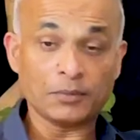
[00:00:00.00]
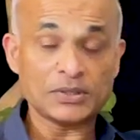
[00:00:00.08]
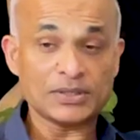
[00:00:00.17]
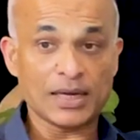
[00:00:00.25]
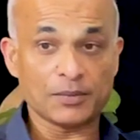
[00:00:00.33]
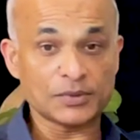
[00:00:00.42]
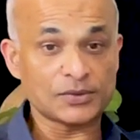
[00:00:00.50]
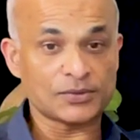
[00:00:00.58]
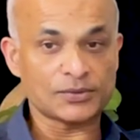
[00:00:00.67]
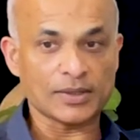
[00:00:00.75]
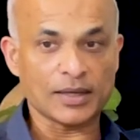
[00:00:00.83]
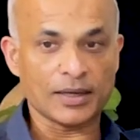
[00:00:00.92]
I would say I
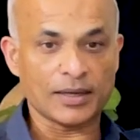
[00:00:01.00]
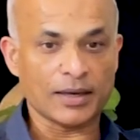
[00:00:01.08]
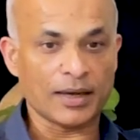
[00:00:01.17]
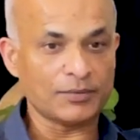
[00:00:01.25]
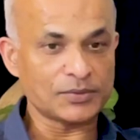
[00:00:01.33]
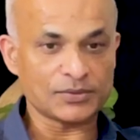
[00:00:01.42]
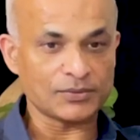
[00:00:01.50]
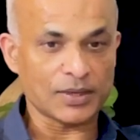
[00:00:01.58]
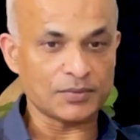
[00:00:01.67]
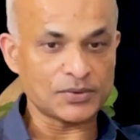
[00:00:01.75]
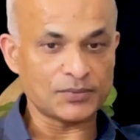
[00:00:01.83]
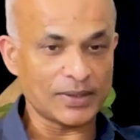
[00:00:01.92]
was
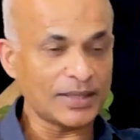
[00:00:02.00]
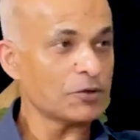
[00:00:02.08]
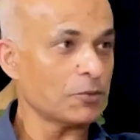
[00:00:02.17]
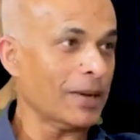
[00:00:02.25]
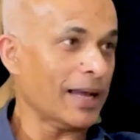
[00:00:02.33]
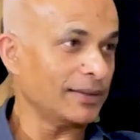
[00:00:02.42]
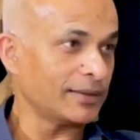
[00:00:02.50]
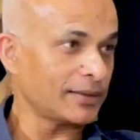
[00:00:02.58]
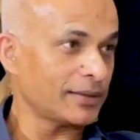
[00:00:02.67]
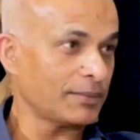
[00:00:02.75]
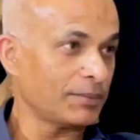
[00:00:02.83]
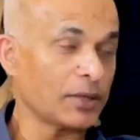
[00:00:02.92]
very romantic,
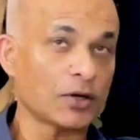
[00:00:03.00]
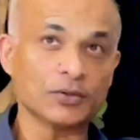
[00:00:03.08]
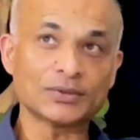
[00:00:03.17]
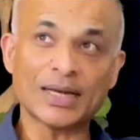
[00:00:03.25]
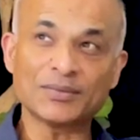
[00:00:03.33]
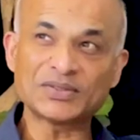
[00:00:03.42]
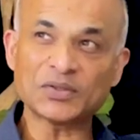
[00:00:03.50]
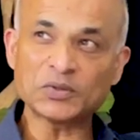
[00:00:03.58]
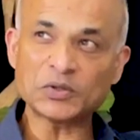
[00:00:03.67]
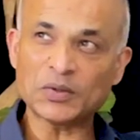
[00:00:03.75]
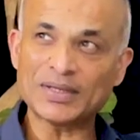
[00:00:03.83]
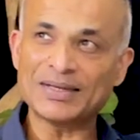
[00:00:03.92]
because I was
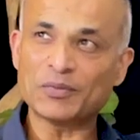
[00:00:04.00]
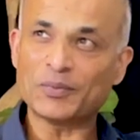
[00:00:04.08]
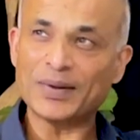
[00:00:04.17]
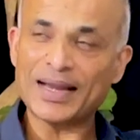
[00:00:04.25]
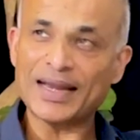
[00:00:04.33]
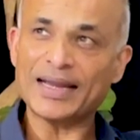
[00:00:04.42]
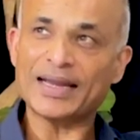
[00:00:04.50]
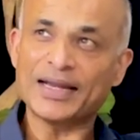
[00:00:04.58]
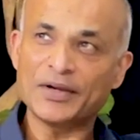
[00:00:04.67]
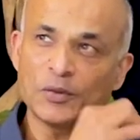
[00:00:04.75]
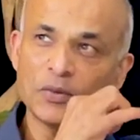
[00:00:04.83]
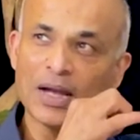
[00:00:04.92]
also, in a way,
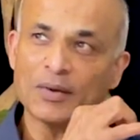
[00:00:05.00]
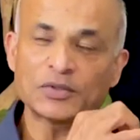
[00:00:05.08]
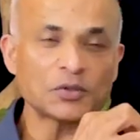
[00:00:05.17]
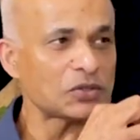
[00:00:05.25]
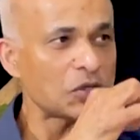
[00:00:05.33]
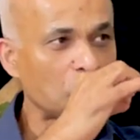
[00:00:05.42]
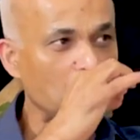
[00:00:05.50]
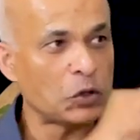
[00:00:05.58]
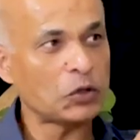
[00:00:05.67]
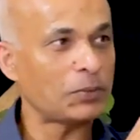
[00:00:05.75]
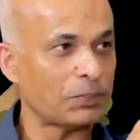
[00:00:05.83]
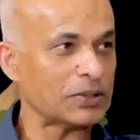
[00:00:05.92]
you know, I was also a
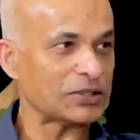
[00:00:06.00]
good